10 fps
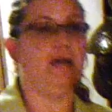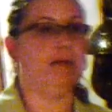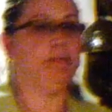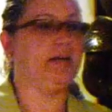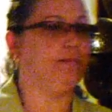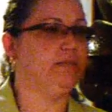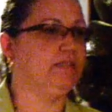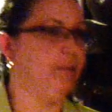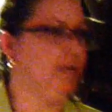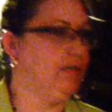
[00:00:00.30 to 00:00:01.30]
Hi, my name is
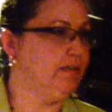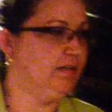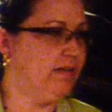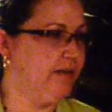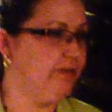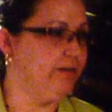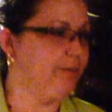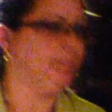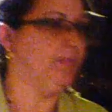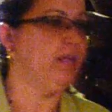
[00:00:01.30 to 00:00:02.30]
Amanda Gary.
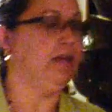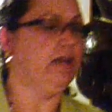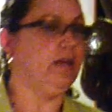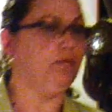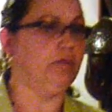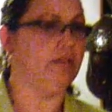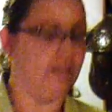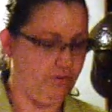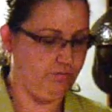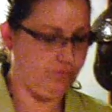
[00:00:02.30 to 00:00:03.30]
I want to
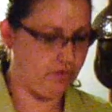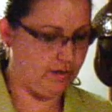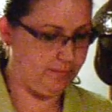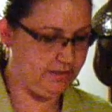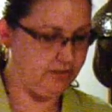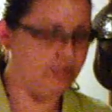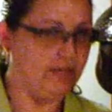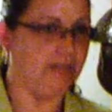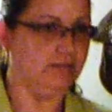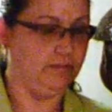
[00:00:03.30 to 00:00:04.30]
thank you for coming here
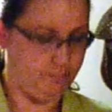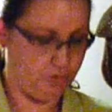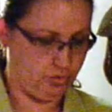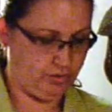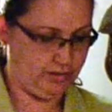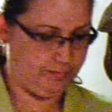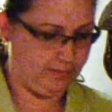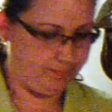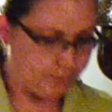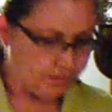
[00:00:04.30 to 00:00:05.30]
tonight and joining me.
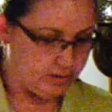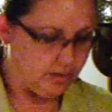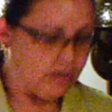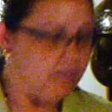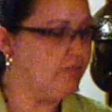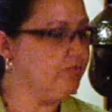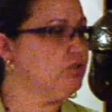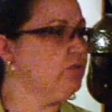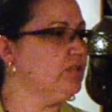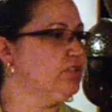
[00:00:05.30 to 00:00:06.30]
The
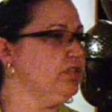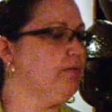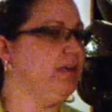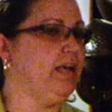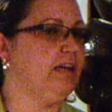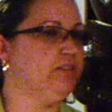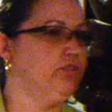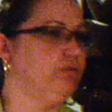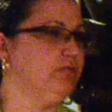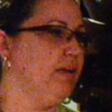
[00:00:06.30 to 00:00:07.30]
first question I want to ask
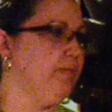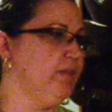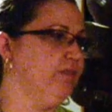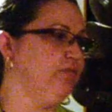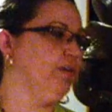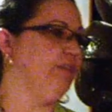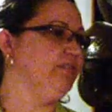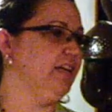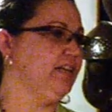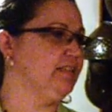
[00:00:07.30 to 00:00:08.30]
you is how many of you
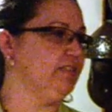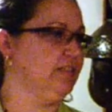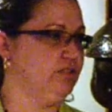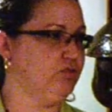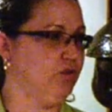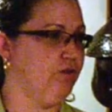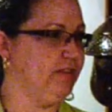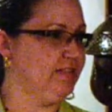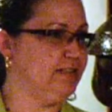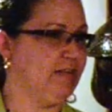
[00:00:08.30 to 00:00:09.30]
have texted and drove
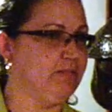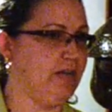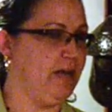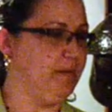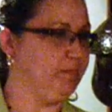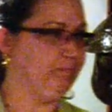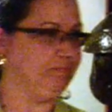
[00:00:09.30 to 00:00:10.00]
at the same time?